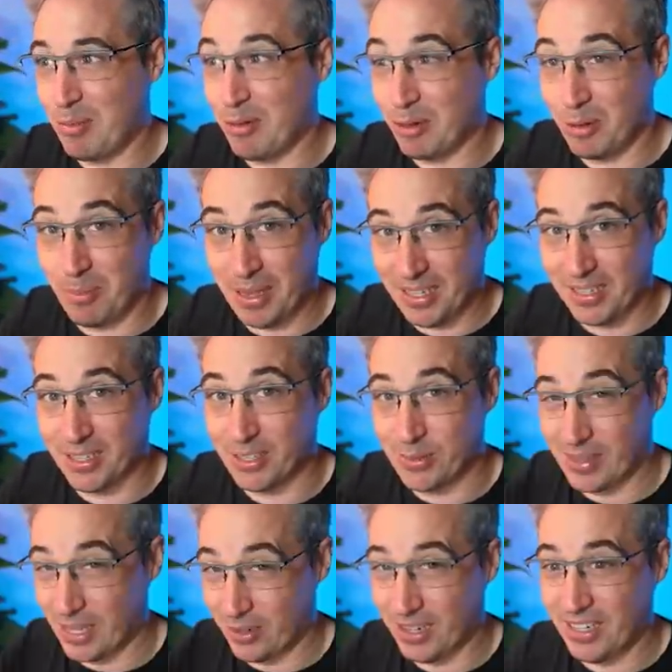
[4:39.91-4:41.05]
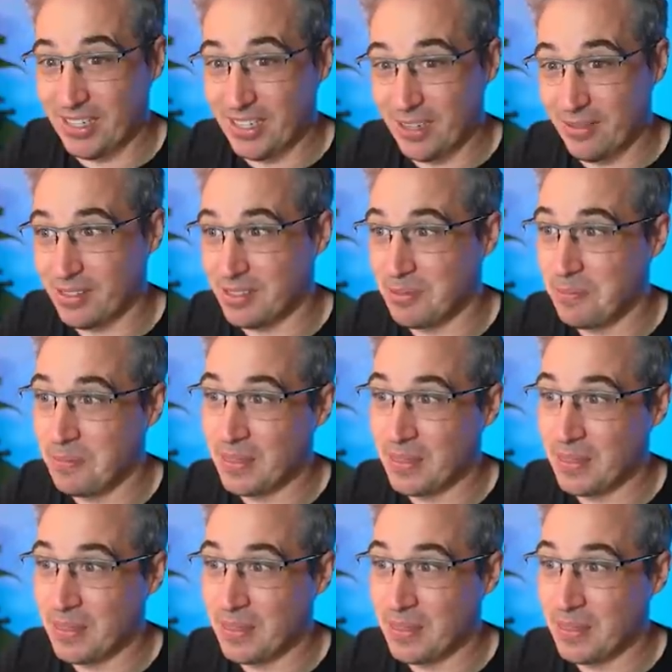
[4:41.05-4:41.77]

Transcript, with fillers: be able to make this without any divs.